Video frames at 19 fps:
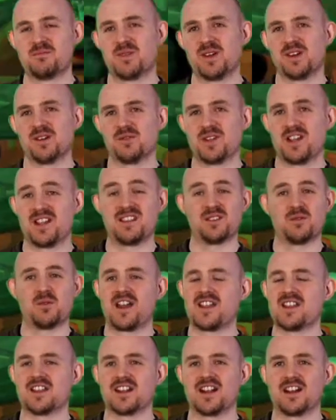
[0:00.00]
but either
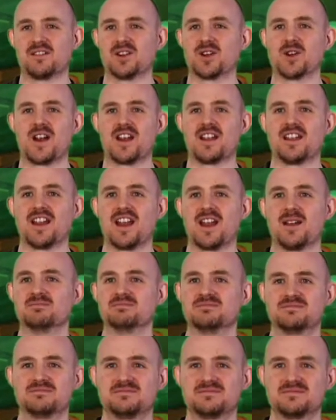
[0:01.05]
way you can have a great game.